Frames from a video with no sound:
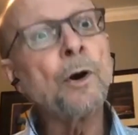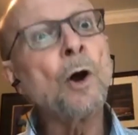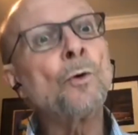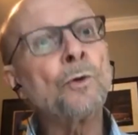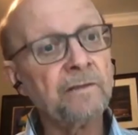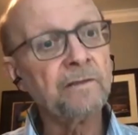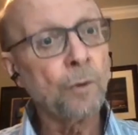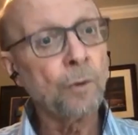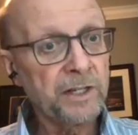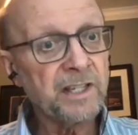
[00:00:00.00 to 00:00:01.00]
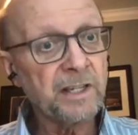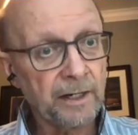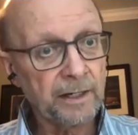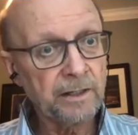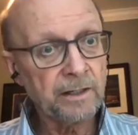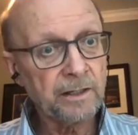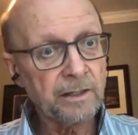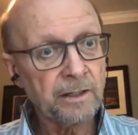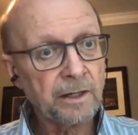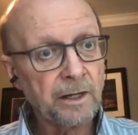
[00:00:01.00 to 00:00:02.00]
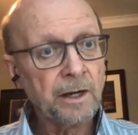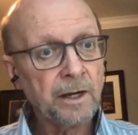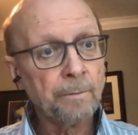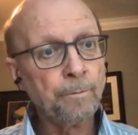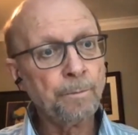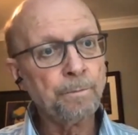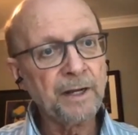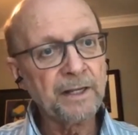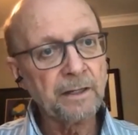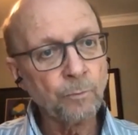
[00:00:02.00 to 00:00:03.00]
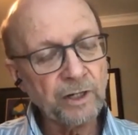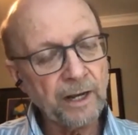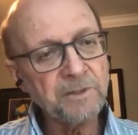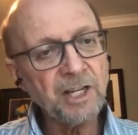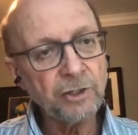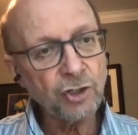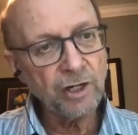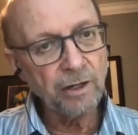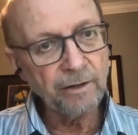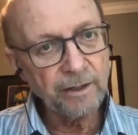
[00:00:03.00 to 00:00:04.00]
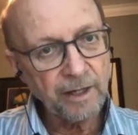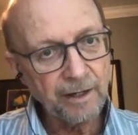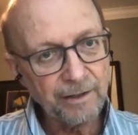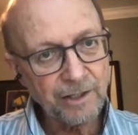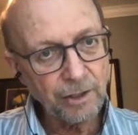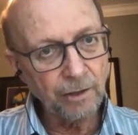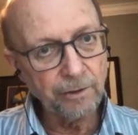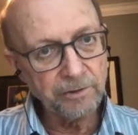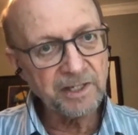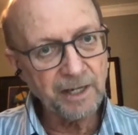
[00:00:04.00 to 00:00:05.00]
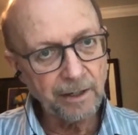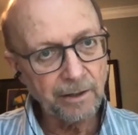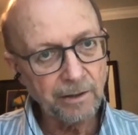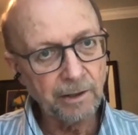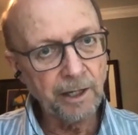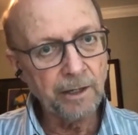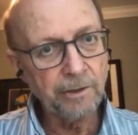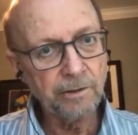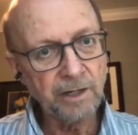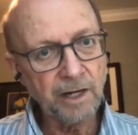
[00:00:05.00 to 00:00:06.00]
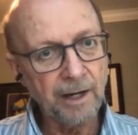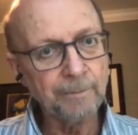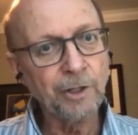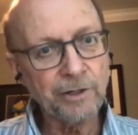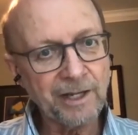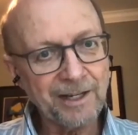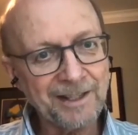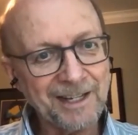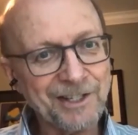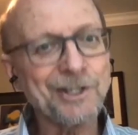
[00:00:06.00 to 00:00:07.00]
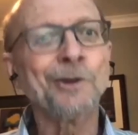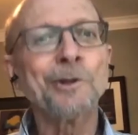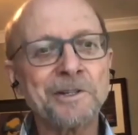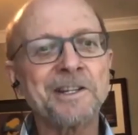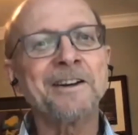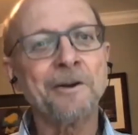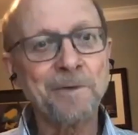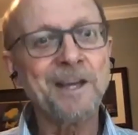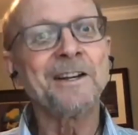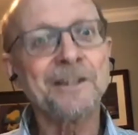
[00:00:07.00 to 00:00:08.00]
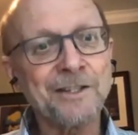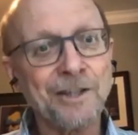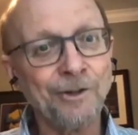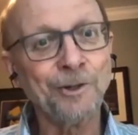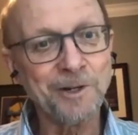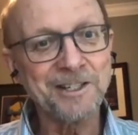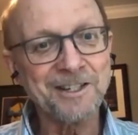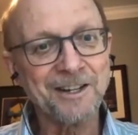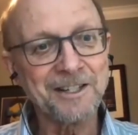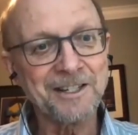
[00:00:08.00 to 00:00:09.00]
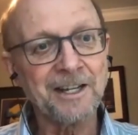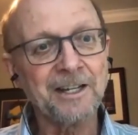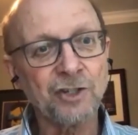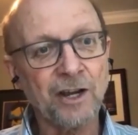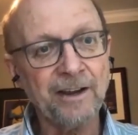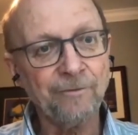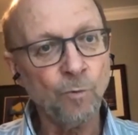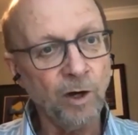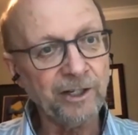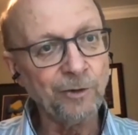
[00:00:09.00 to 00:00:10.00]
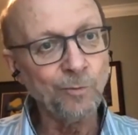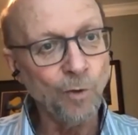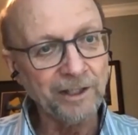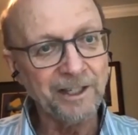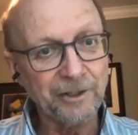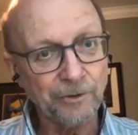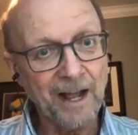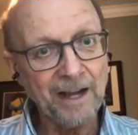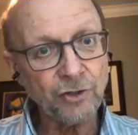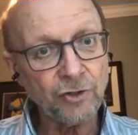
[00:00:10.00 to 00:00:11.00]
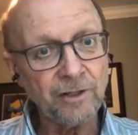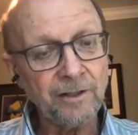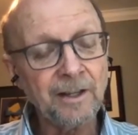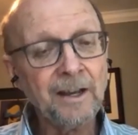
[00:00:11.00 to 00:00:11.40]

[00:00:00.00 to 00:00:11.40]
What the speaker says: both in voice science. But when I'm teaching a solo singer alone, I'm looking at that solo singer being a soloist on stage. I have one-on-one interaction.